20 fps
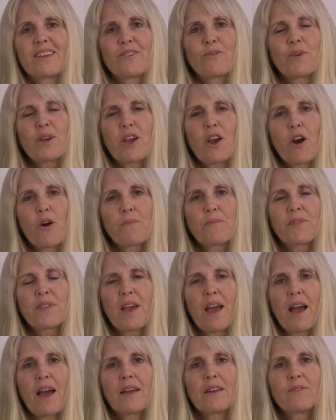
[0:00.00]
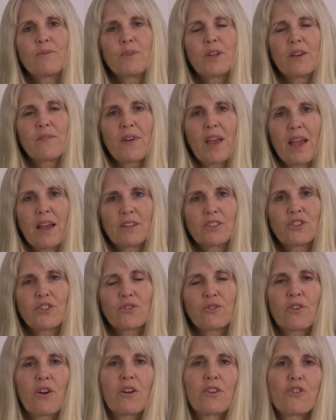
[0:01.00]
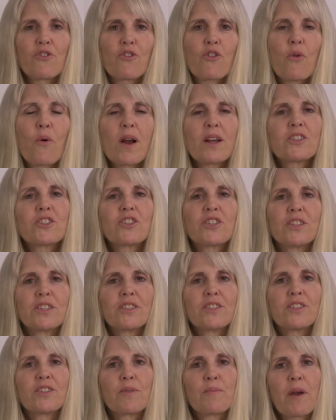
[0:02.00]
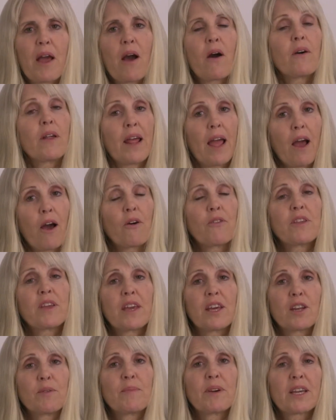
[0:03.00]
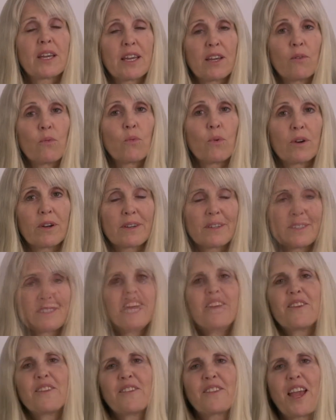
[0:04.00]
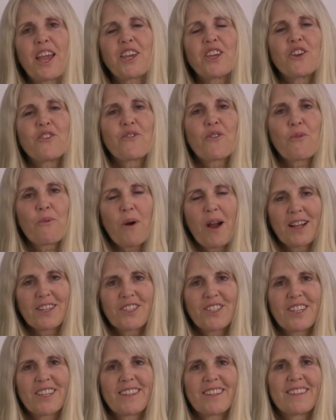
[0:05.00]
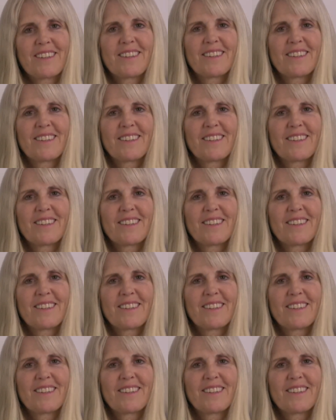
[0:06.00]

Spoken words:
We hope that we have answered all your questions about how the enema kit works. Thank you for watching.